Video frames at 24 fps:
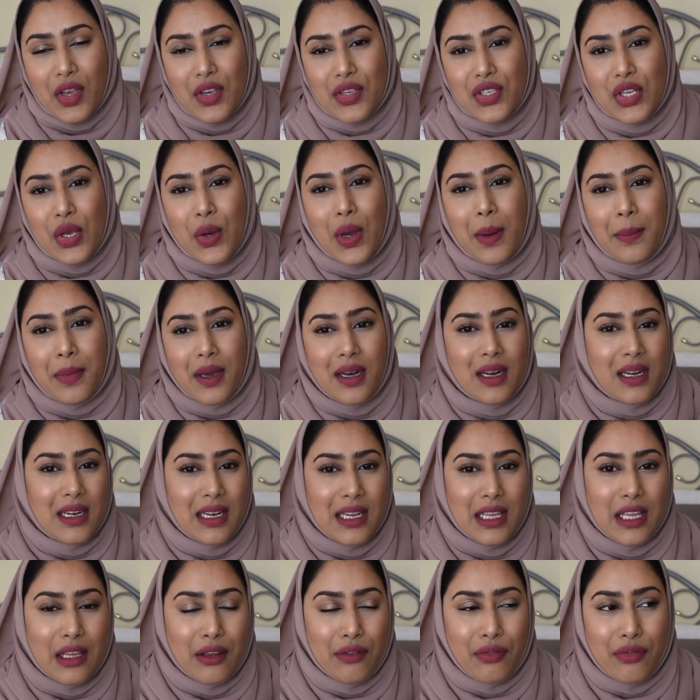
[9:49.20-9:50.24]
so I'm gonna
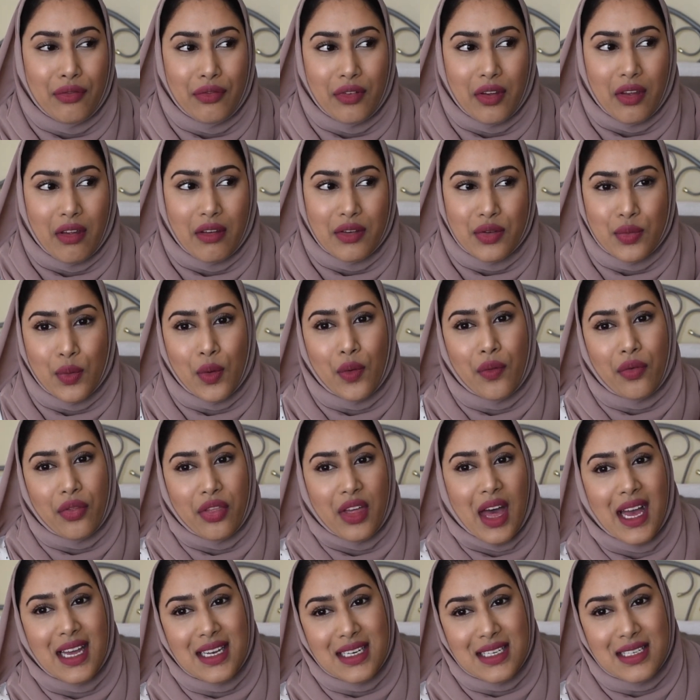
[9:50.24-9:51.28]
leave sort of
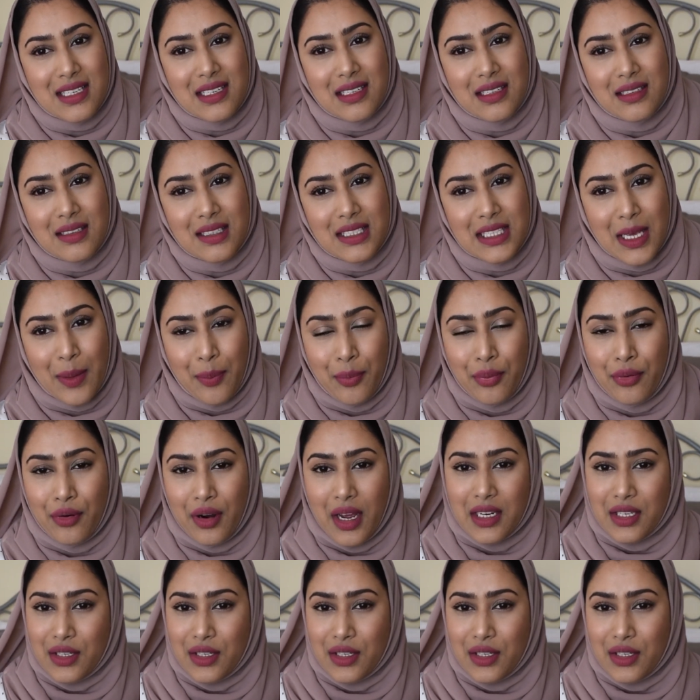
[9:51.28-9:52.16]
that separate,